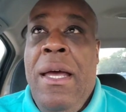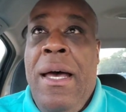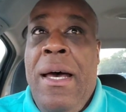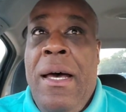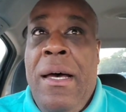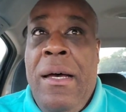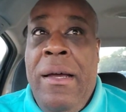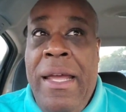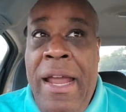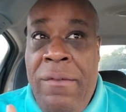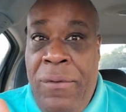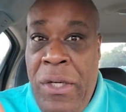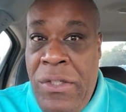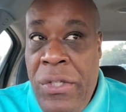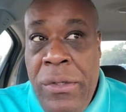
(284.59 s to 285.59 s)
Uh,
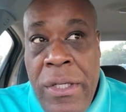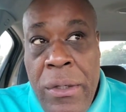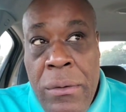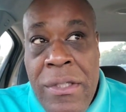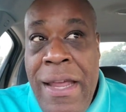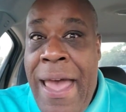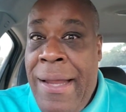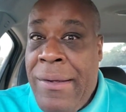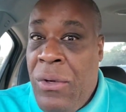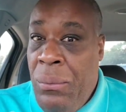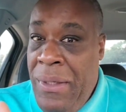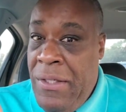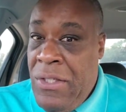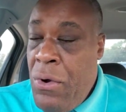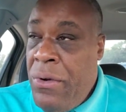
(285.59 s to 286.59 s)
every two years, I have to
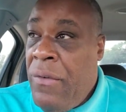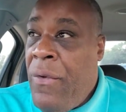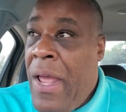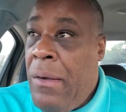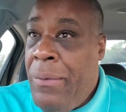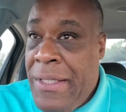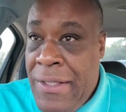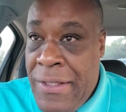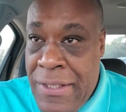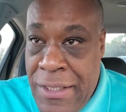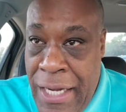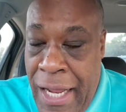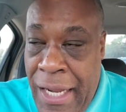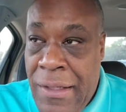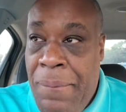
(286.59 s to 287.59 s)
recertify with the
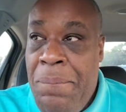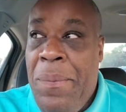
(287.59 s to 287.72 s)
state.